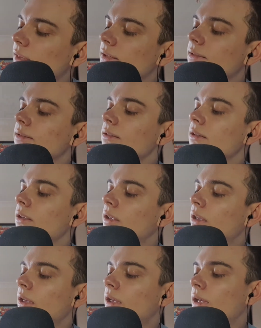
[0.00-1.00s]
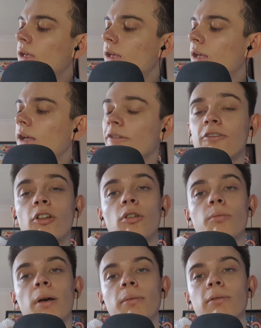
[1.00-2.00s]
this have no
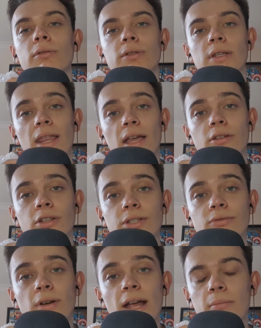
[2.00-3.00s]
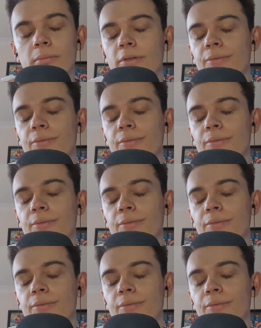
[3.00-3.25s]
bubbles, they are just wrap.